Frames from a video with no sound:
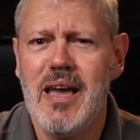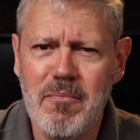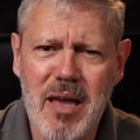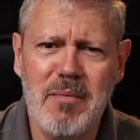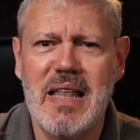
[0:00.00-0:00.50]
and
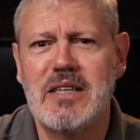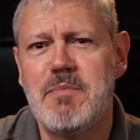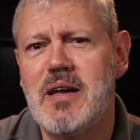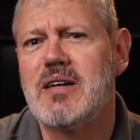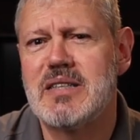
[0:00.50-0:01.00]
maybe that's
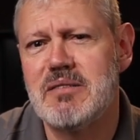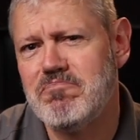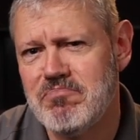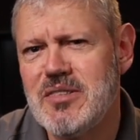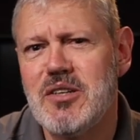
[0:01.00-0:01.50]
because it
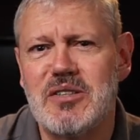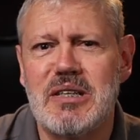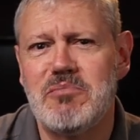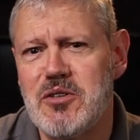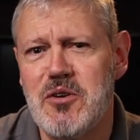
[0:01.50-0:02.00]
still
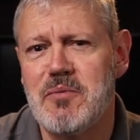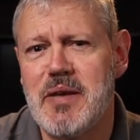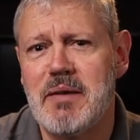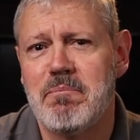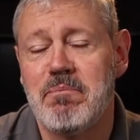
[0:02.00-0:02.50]
seems new to
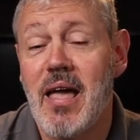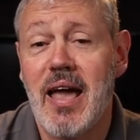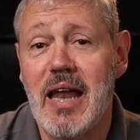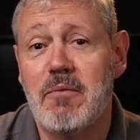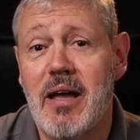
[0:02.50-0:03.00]
me.
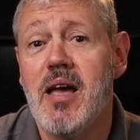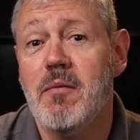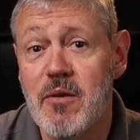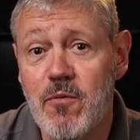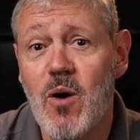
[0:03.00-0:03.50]
Anyway,
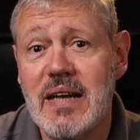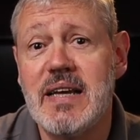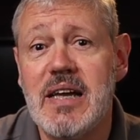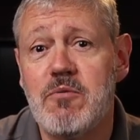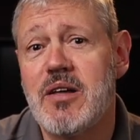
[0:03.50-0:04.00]
before I
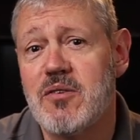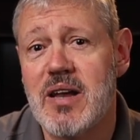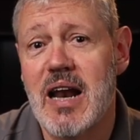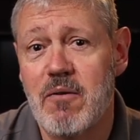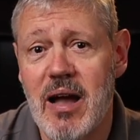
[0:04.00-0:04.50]
tell you whether or
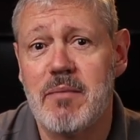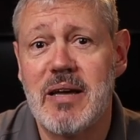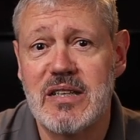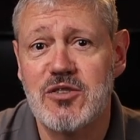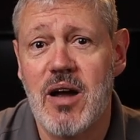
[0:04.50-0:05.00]
not I
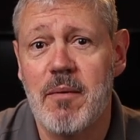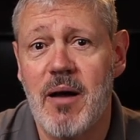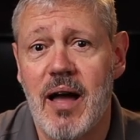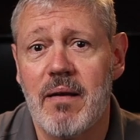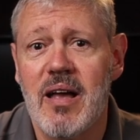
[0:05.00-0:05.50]
recommend this
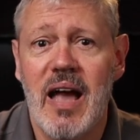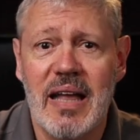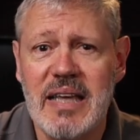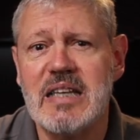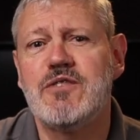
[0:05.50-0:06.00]
tripod, I
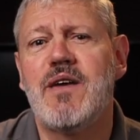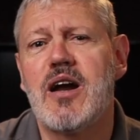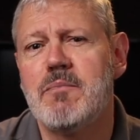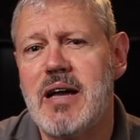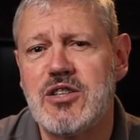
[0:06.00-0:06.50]
think it's fair
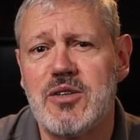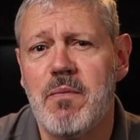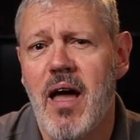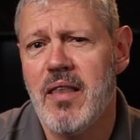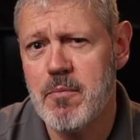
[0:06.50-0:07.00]
to mention
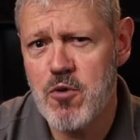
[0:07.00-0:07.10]
that